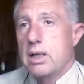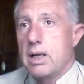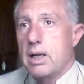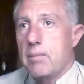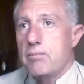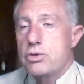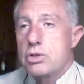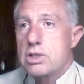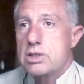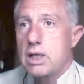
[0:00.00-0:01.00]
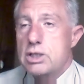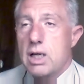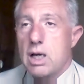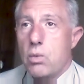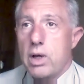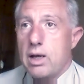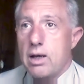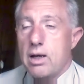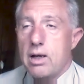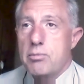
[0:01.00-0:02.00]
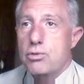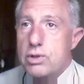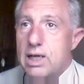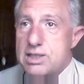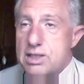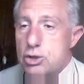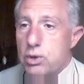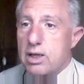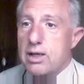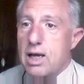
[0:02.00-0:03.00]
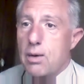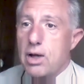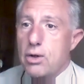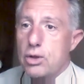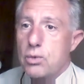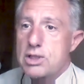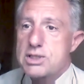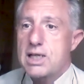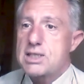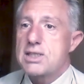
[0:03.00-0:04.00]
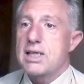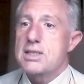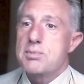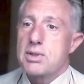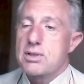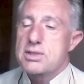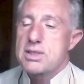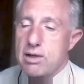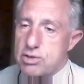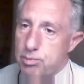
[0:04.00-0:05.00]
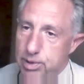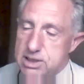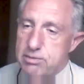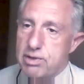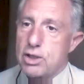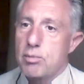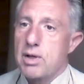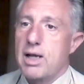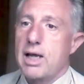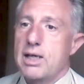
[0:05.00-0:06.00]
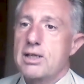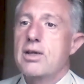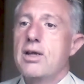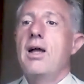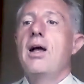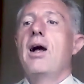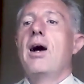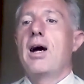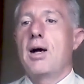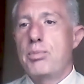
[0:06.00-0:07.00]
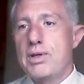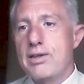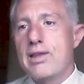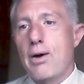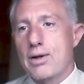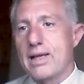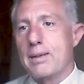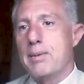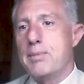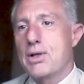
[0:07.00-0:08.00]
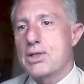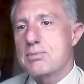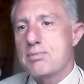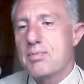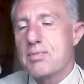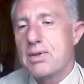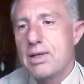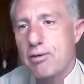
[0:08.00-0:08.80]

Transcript: um, to the stage now where I'm three years into it. And now I only work six days because I have some passive income and I can breathe out a little bit, because right, I'm right,